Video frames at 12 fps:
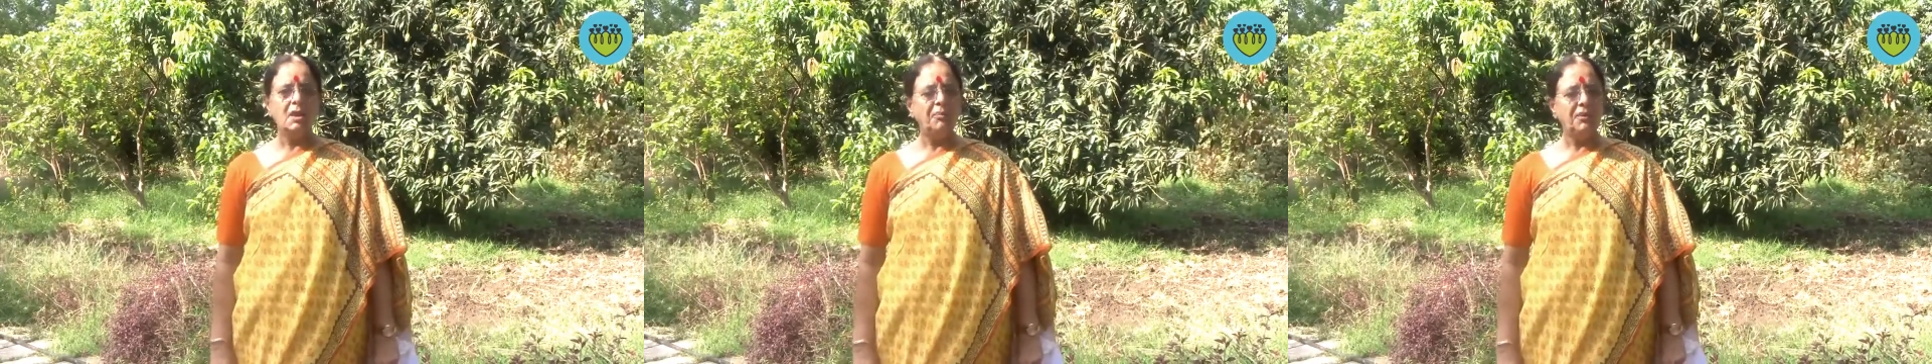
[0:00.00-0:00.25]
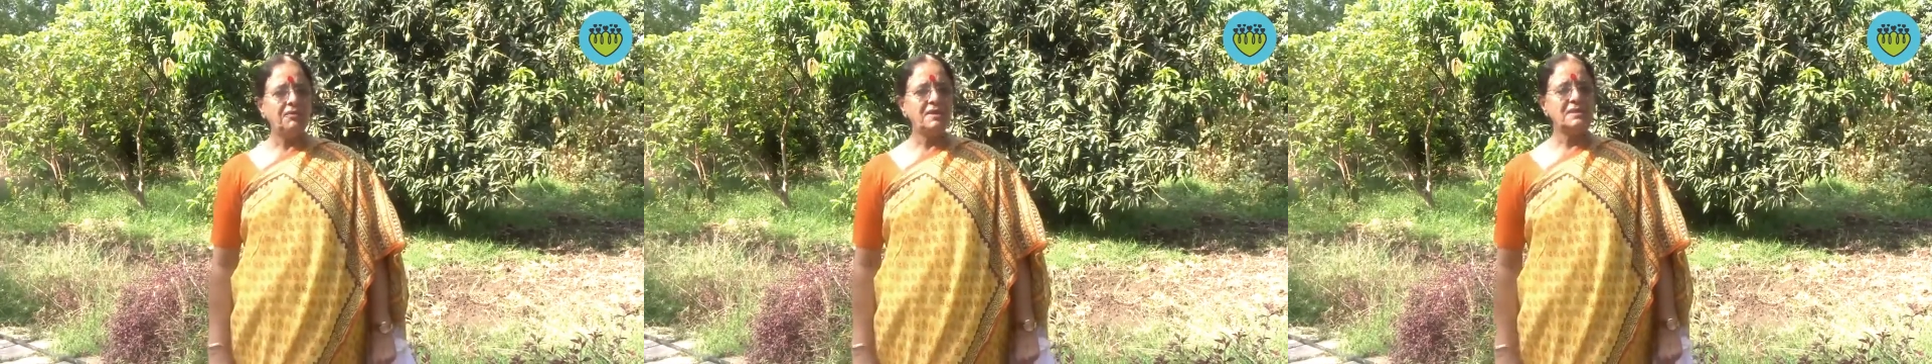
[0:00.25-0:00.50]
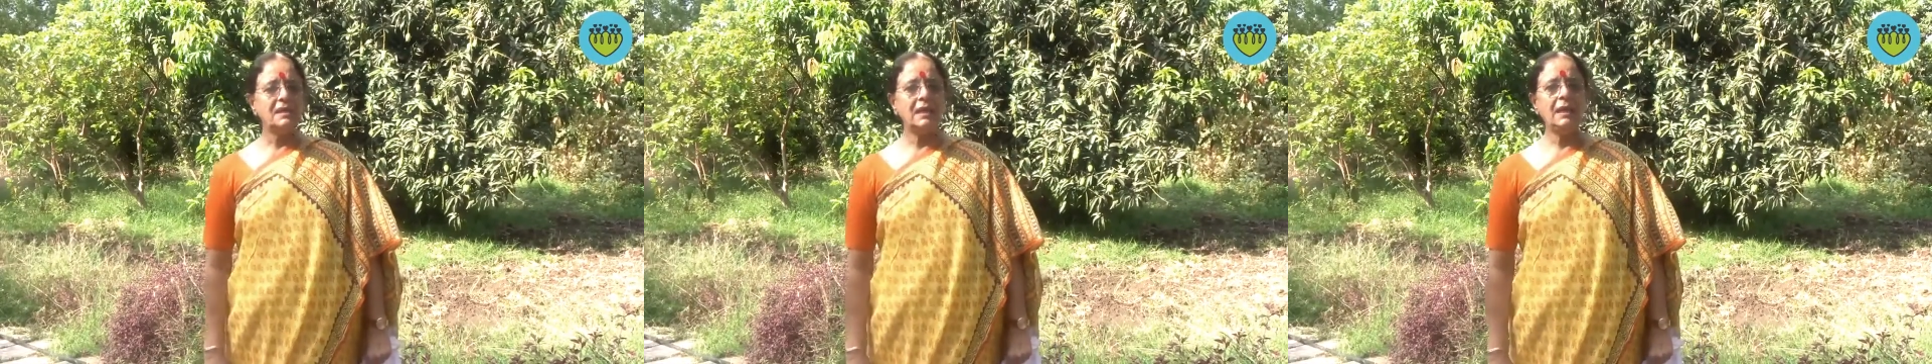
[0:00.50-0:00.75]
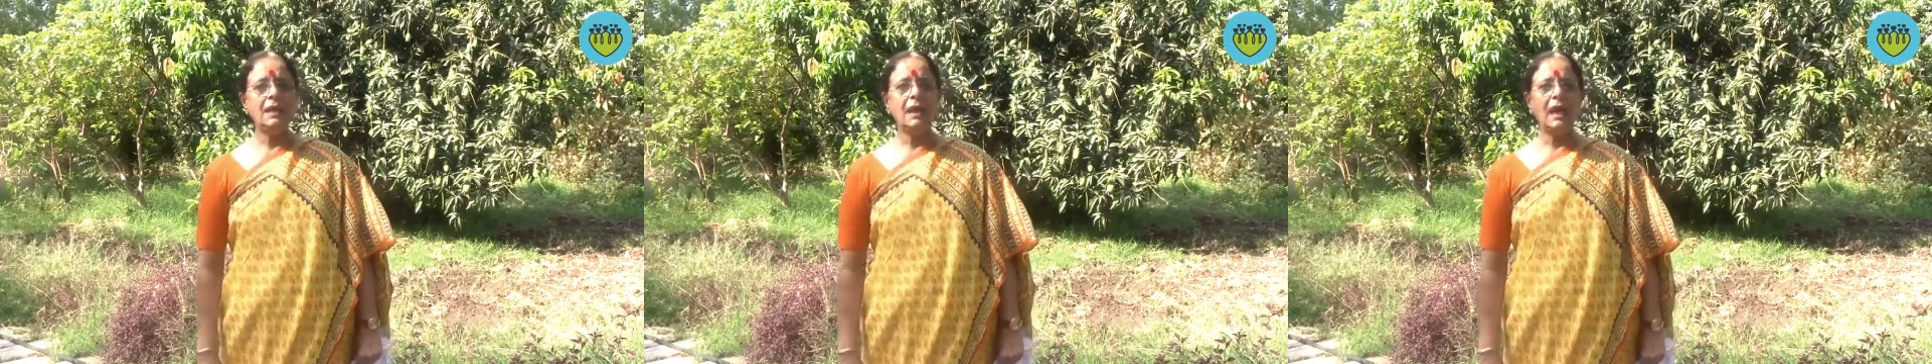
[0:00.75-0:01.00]

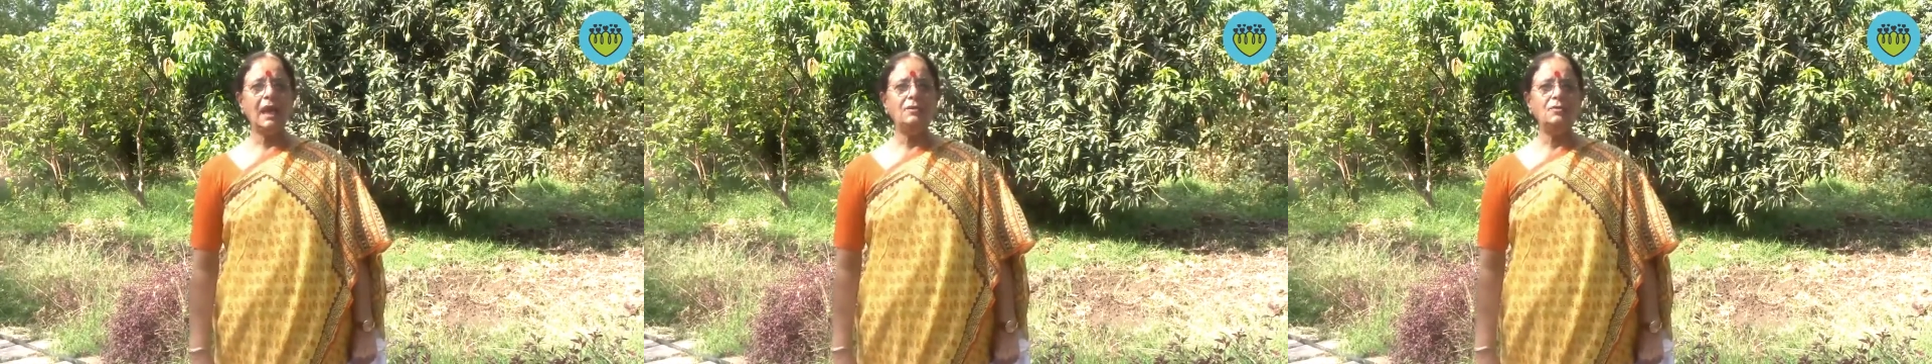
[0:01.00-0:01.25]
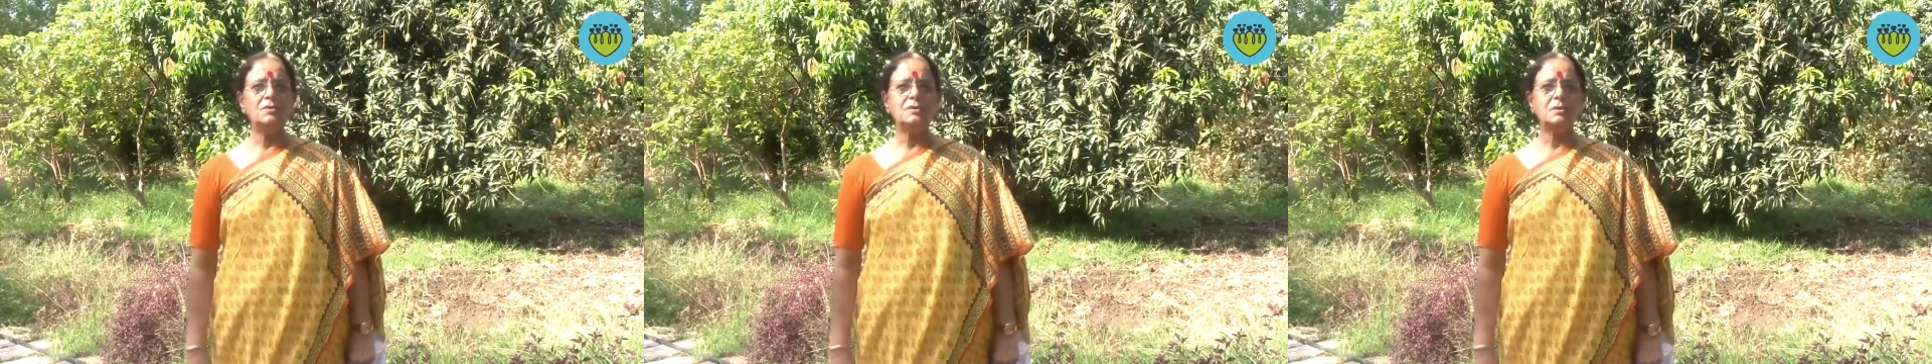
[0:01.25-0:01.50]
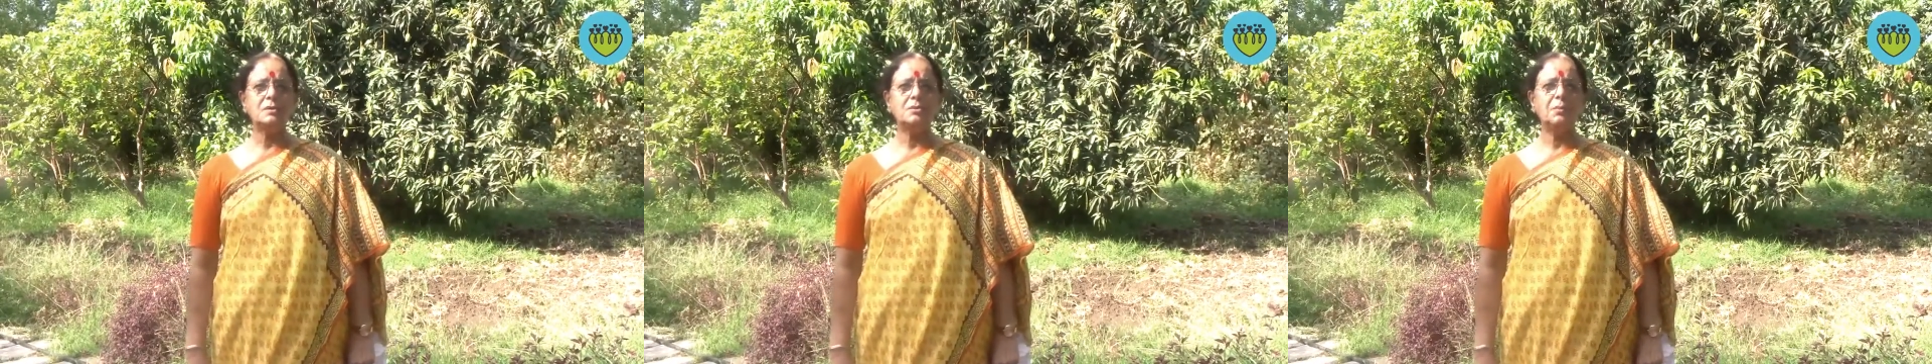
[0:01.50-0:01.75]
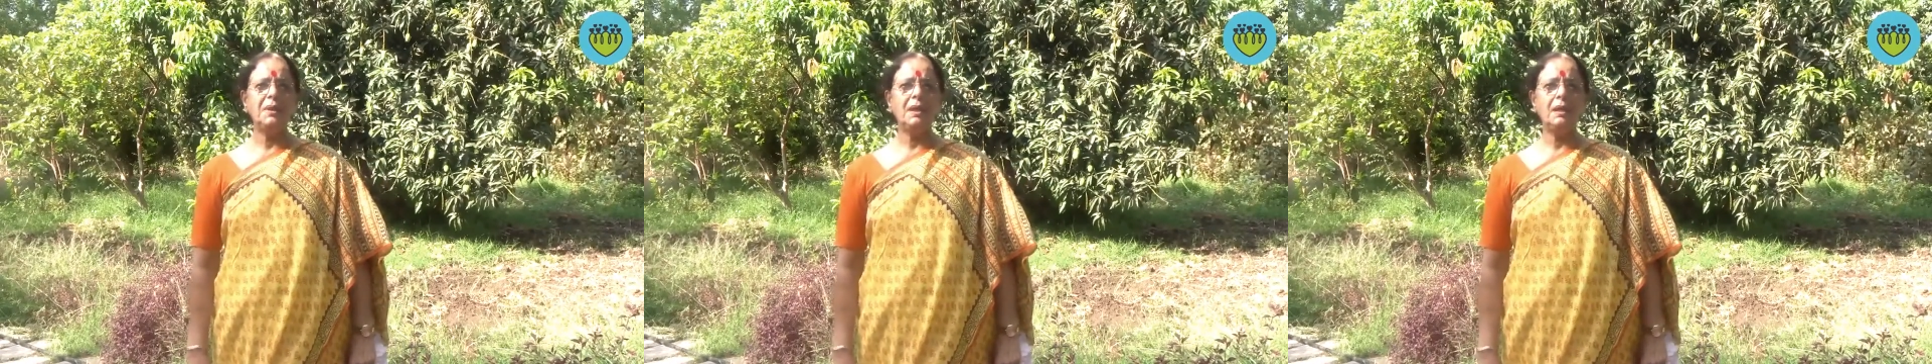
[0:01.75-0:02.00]
Previously, I used to
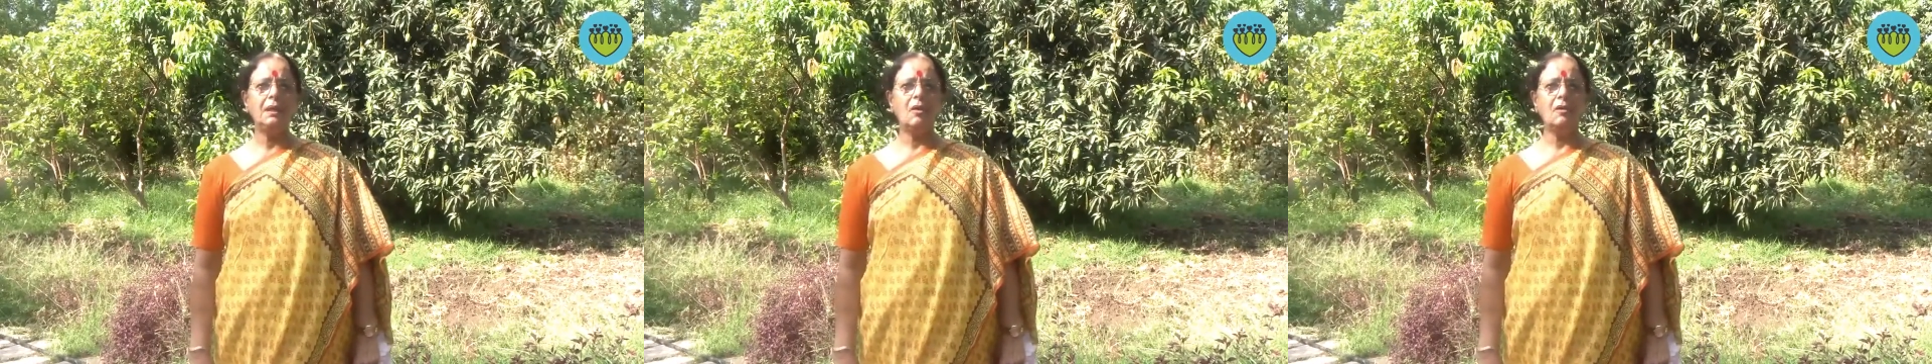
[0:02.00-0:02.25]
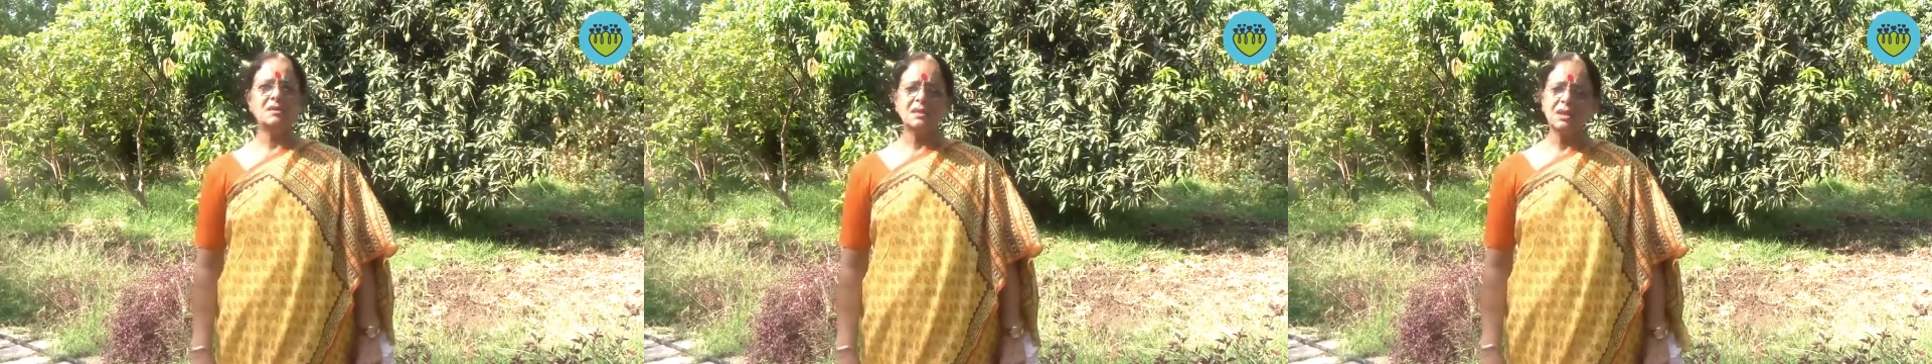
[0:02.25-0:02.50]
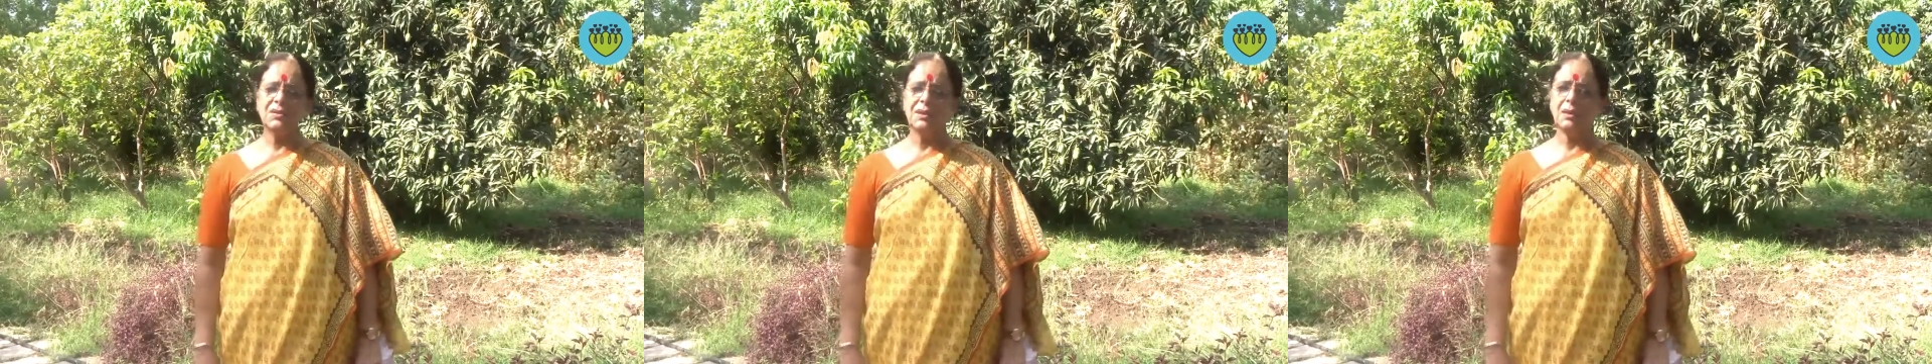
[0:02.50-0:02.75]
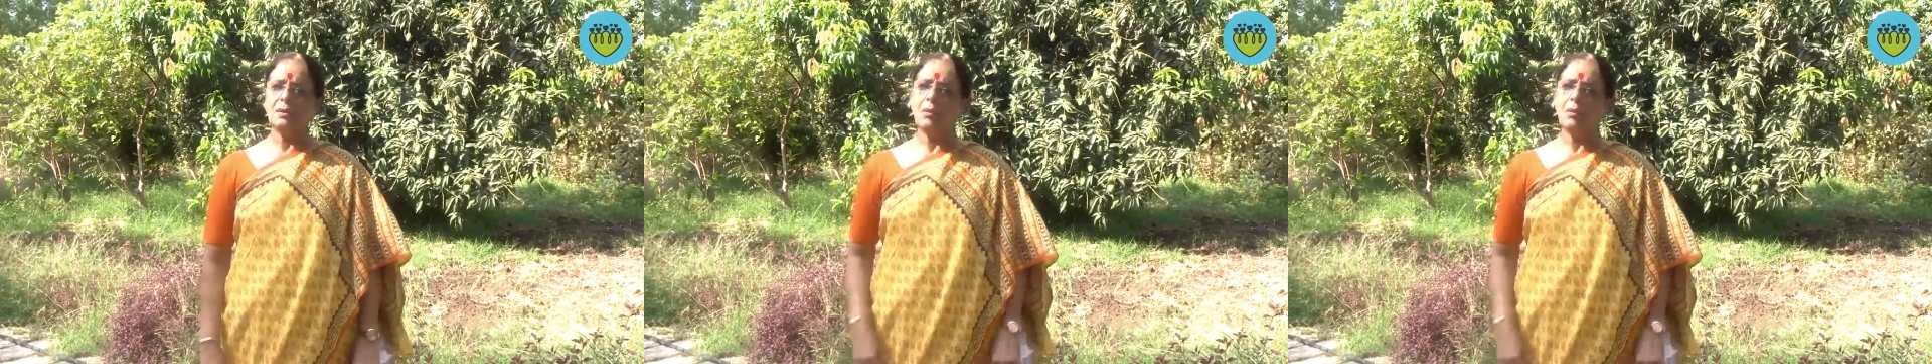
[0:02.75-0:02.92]
be concentrated